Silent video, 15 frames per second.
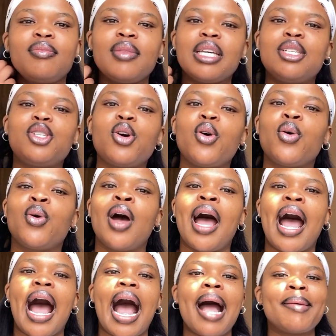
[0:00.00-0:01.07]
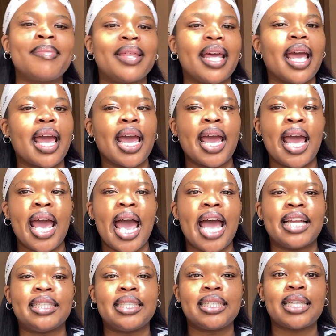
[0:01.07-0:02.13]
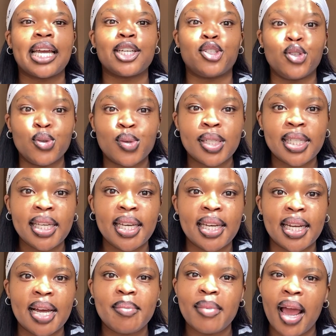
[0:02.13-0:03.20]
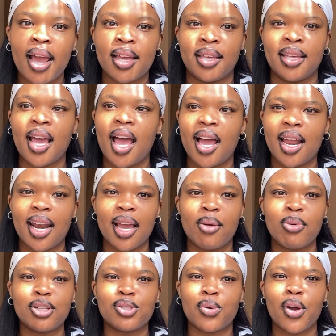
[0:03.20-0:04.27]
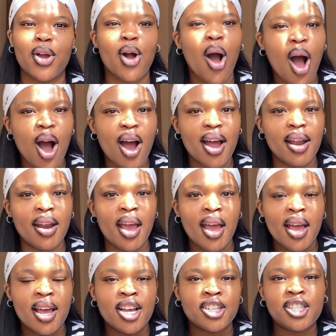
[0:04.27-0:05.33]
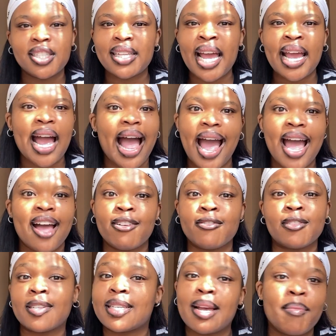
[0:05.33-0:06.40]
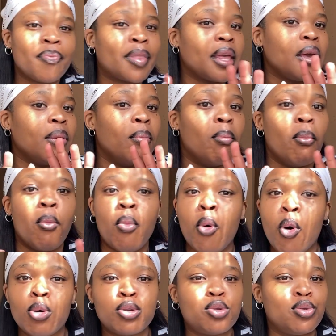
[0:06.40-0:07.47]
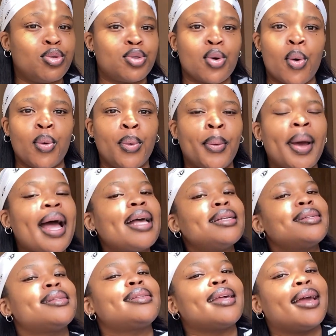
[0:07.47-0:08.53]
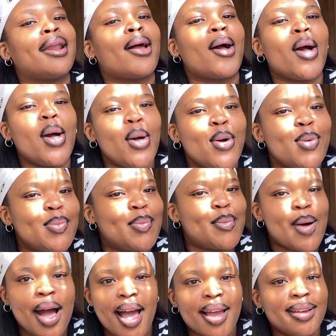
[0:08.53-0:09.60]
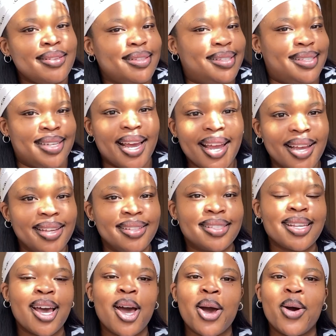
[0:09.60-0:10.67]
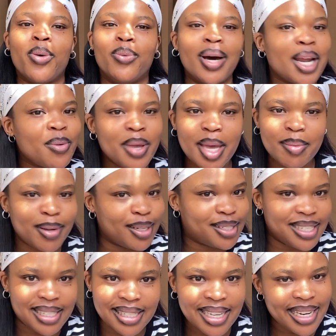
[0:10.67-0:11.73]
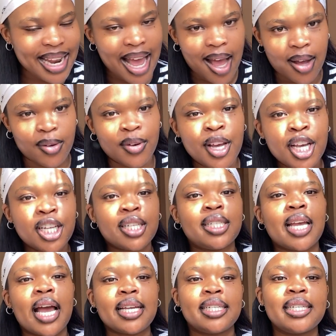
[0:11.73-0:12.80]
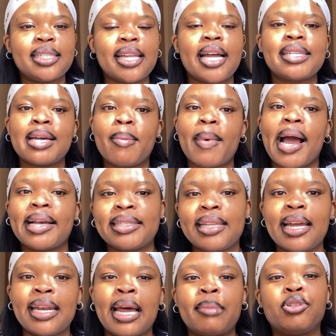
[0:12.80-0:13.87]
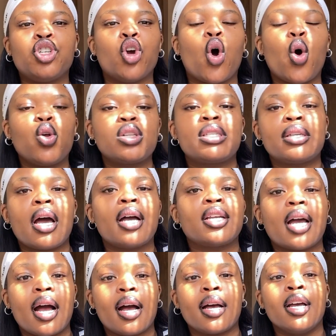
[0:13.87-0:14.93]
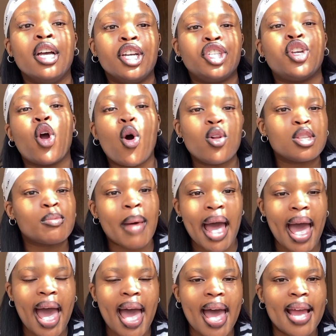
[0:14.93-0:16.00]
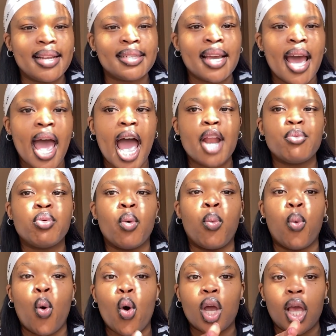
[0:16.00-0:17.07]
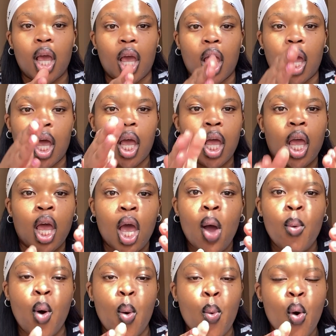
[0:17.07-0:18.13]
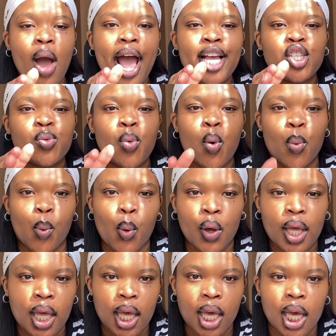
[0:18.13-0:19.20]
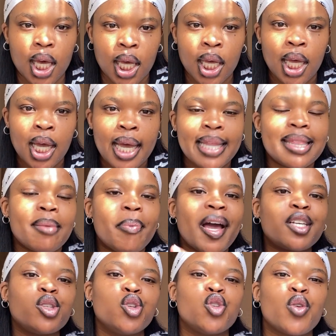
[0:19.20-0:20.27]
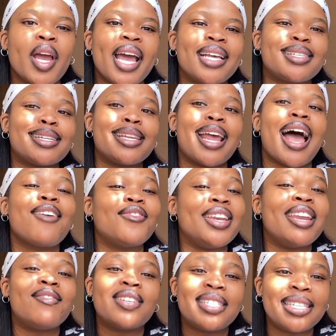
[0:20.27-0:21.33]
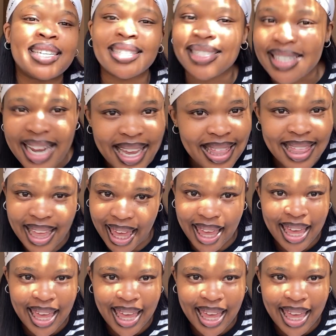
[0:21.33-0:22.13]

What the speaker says: So I'm there and she's like, do you see it? I'm like, yeah, like what's going on? She's like, I have something more to show you. I said, oh my days, what are we about to see now? She stands up, I stand up, she holds my hand, and we're walking. Well, as we're walking, the passageway I've never seen a snake there.